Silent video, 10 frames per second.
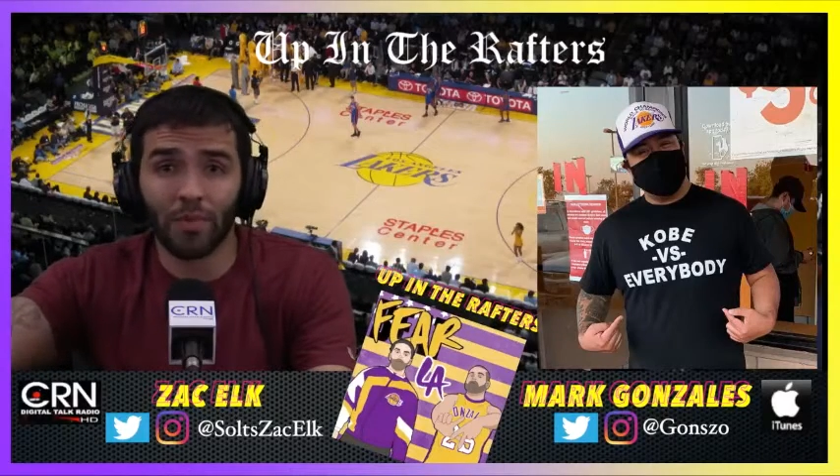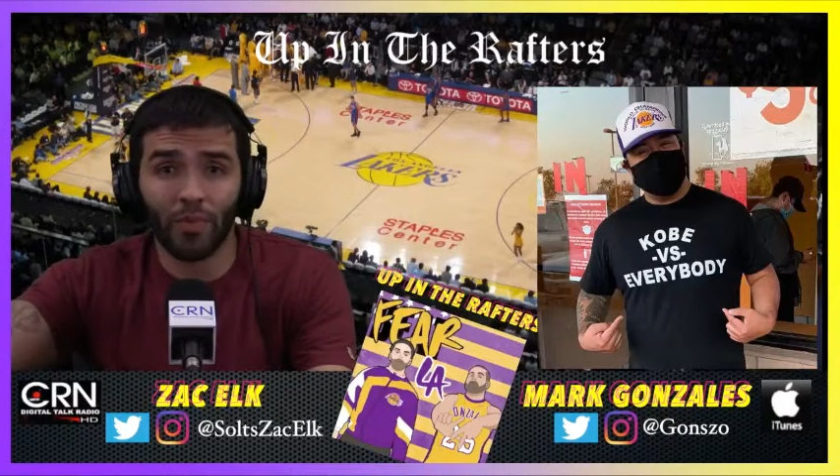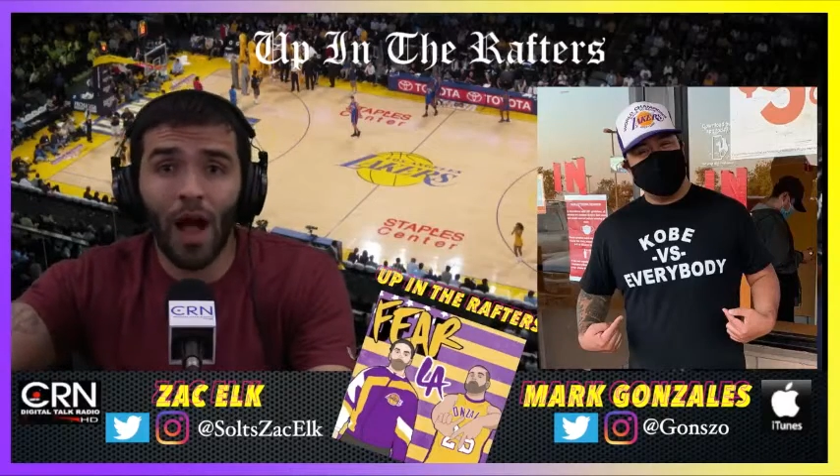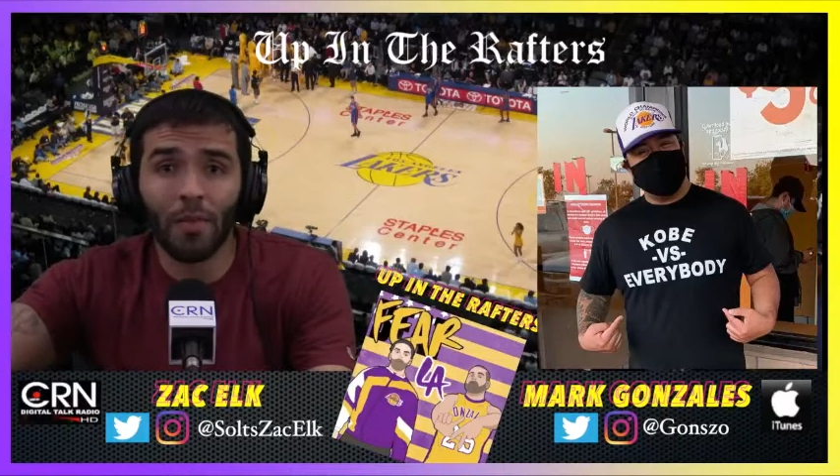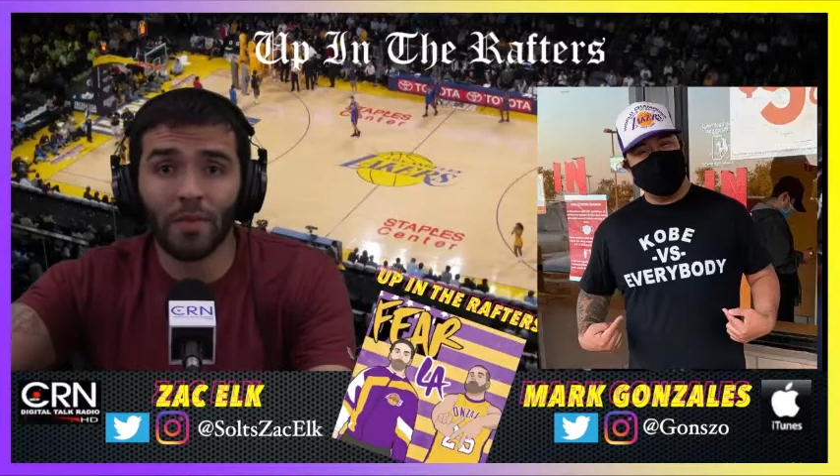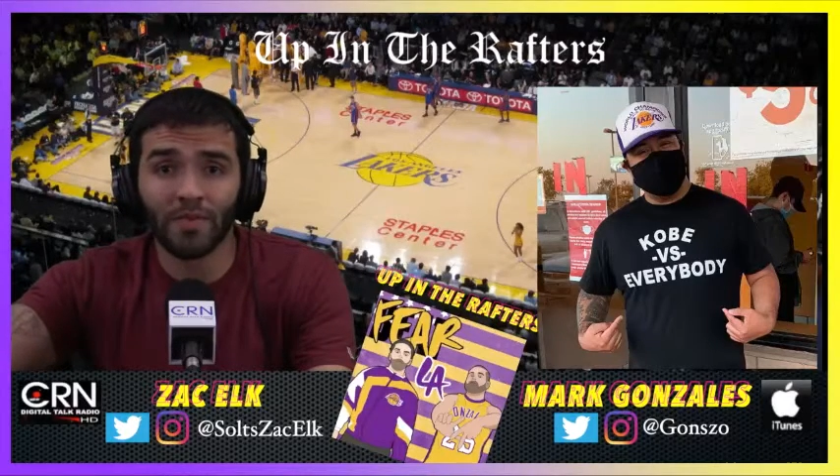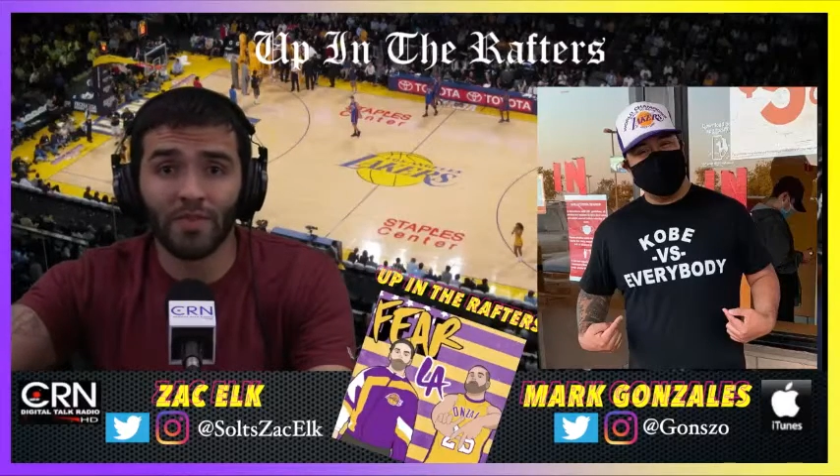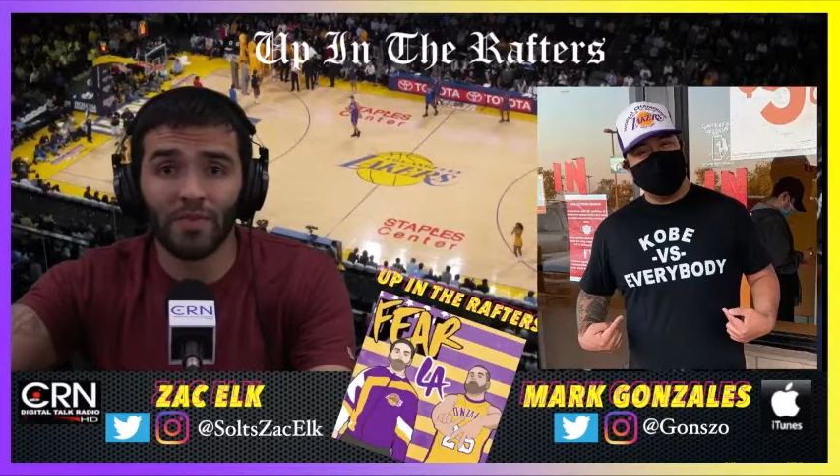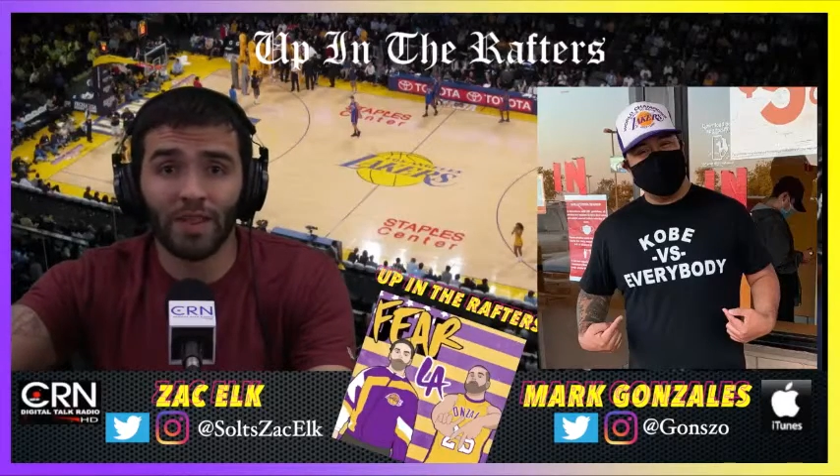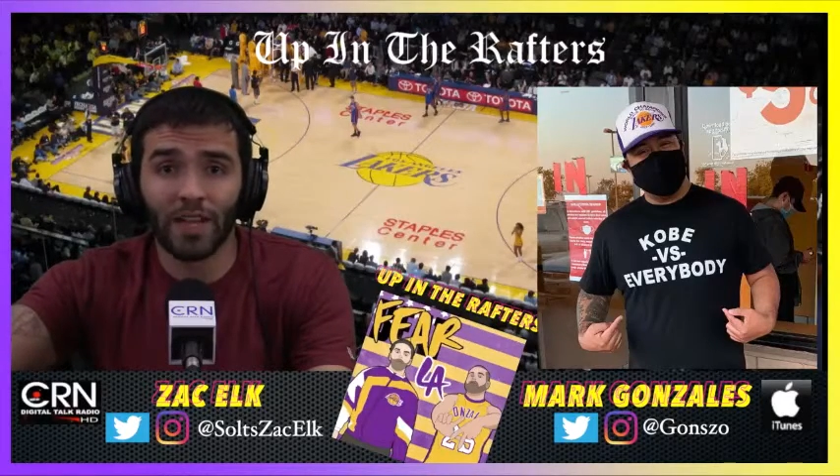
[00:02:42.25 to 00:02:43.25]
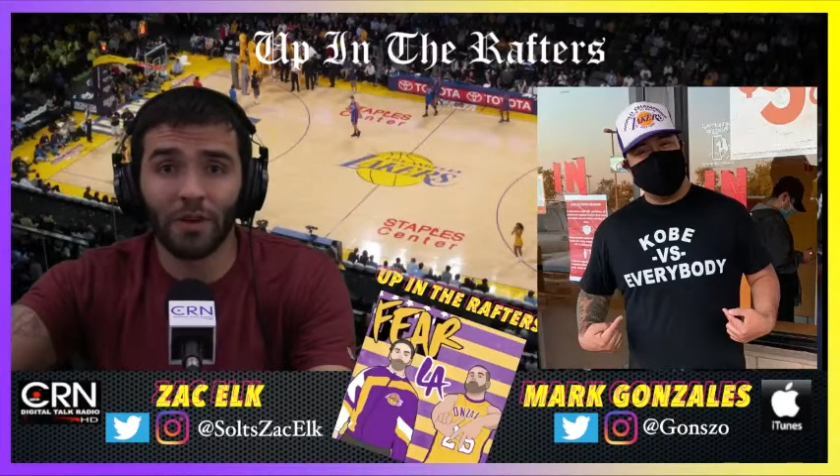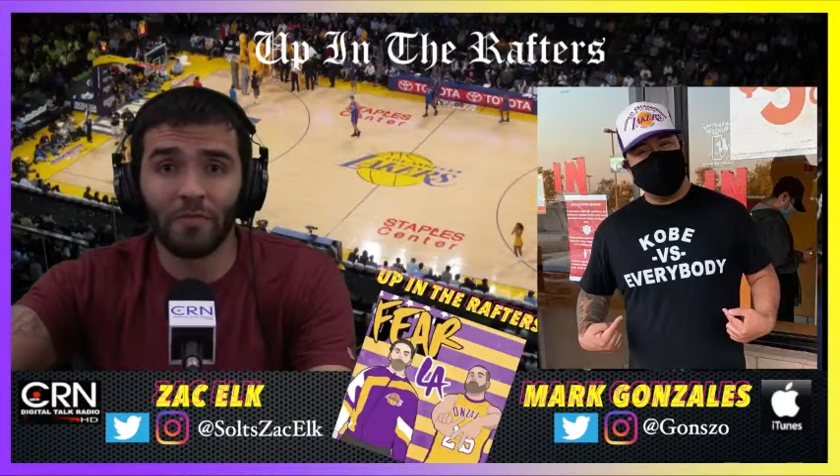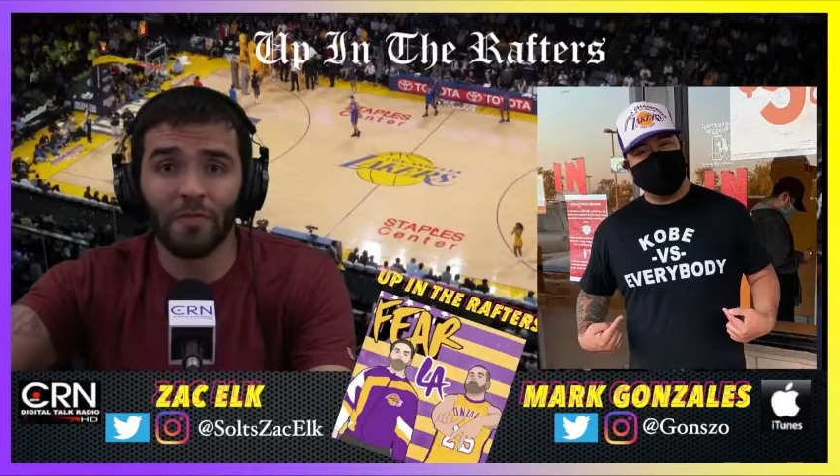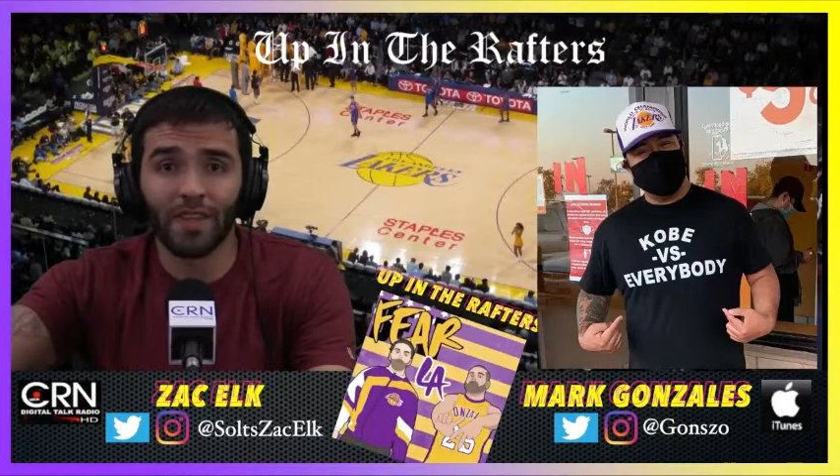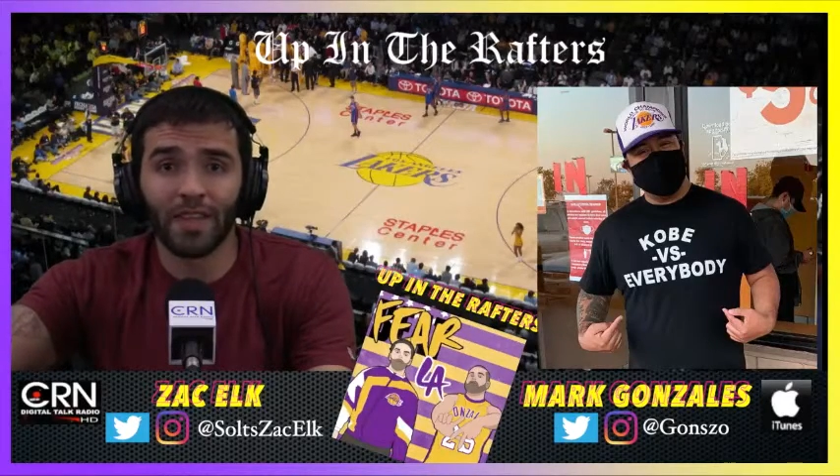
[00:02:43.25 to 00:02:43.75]
problems with Blake
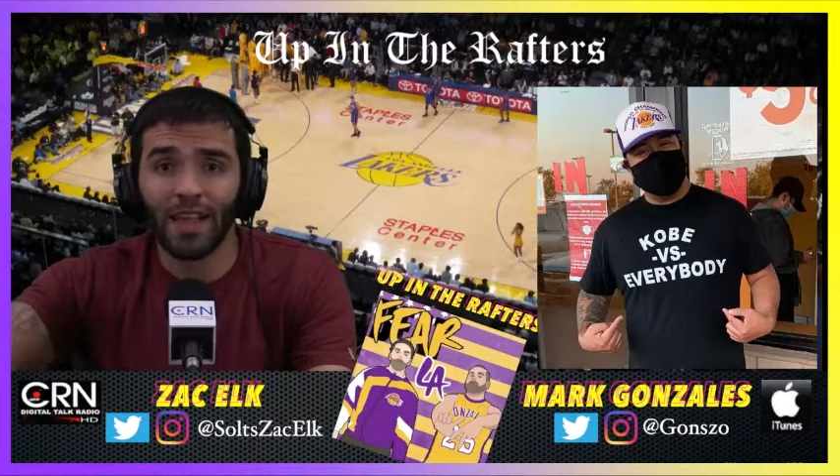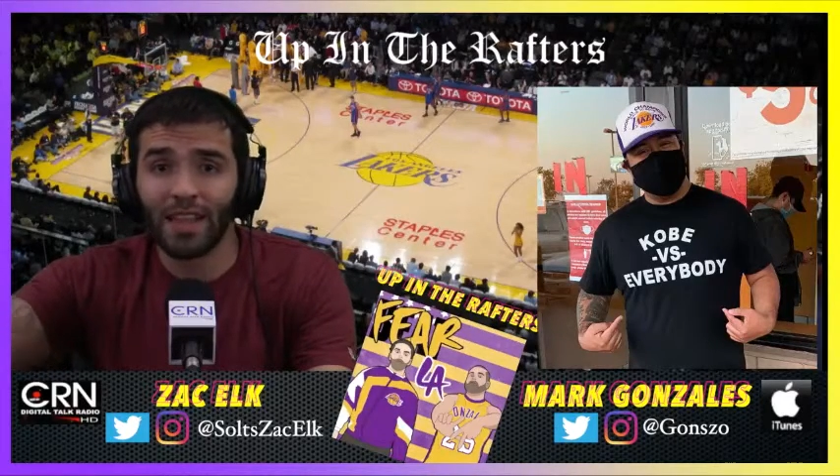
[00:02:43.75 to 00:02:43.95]
Griffin